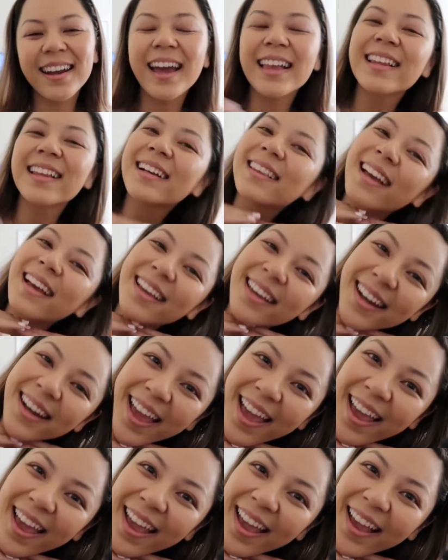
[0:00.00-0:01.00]
I look like an
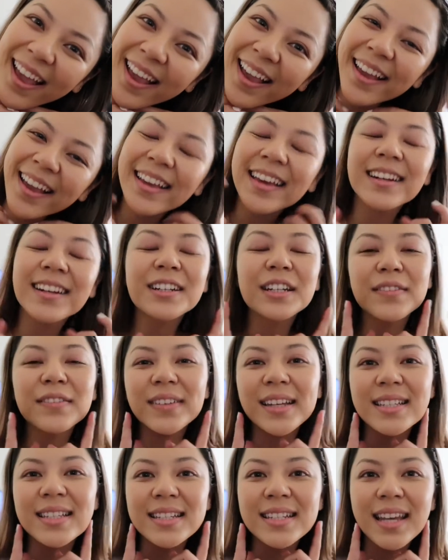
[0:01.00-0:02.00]
egg. I don't know if
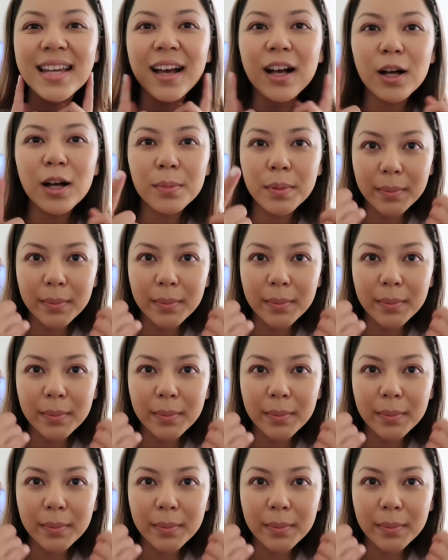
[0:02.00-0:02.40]
you guys can tell,